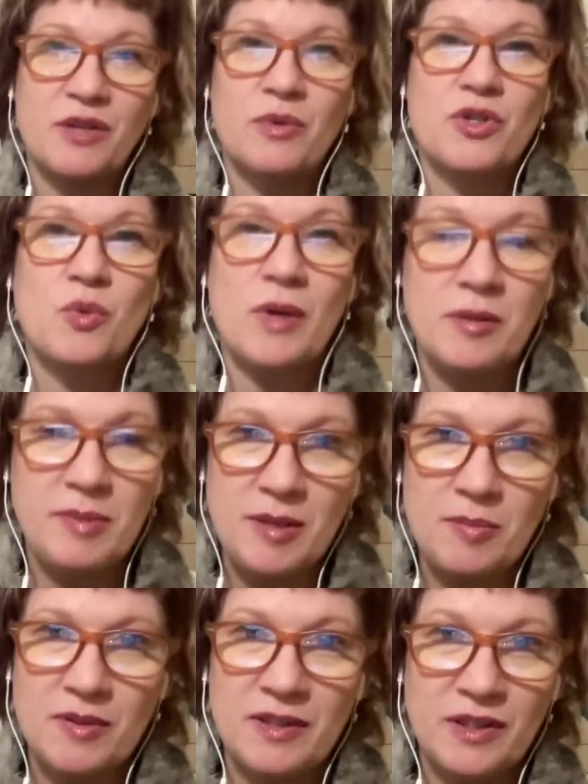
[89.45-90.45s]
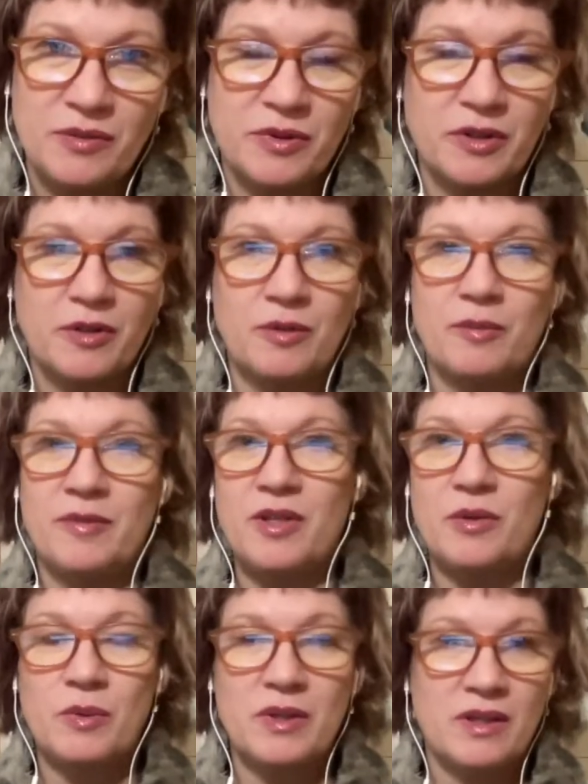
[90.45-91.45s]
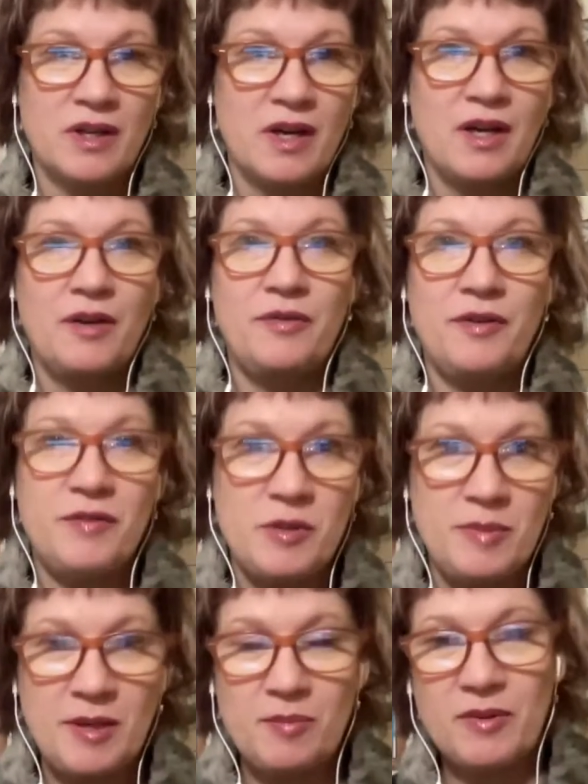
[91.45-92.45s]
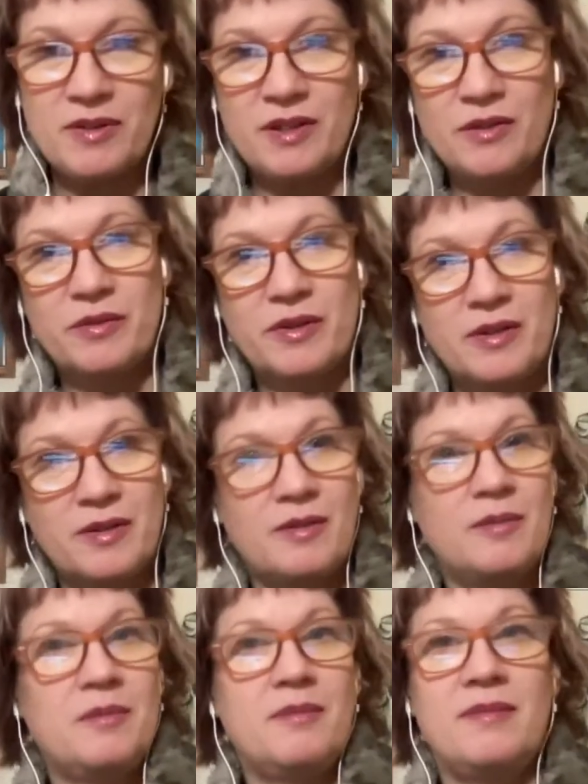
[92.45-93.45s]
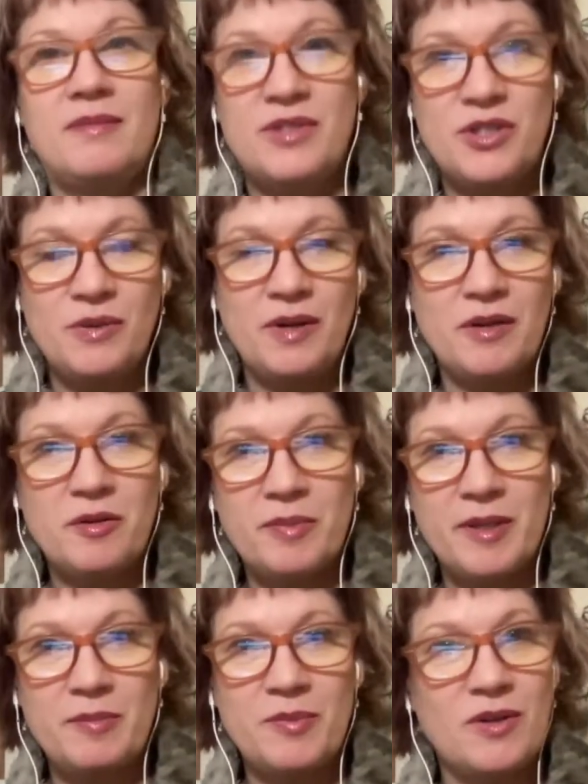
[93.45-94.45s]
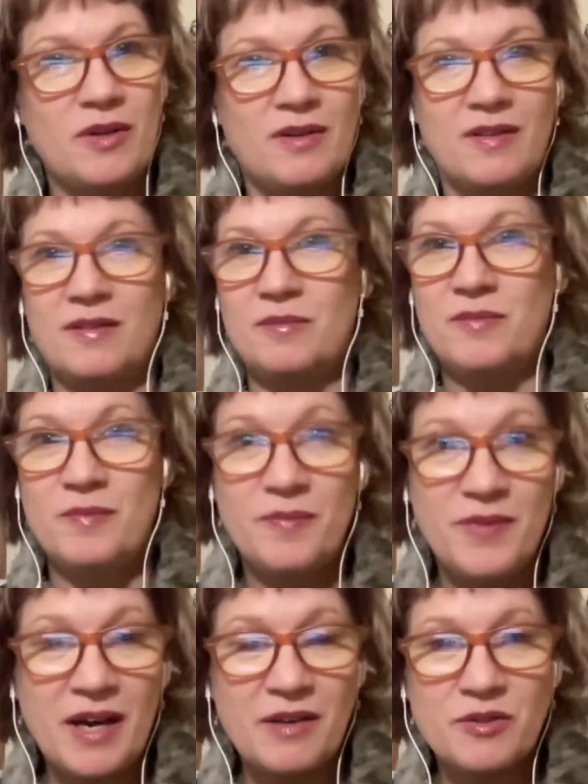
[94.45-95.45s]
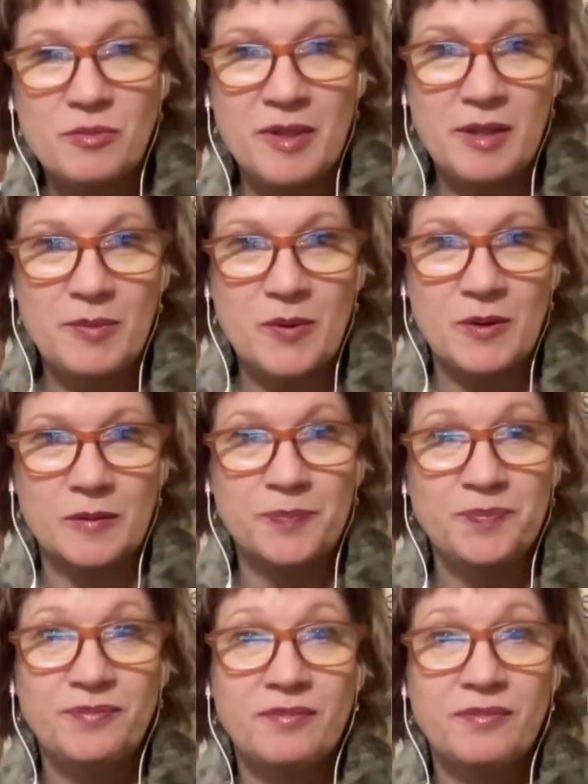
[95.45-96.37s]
There were 20 people in the room. There were 50 people in the room, 200 people, 1,000 people.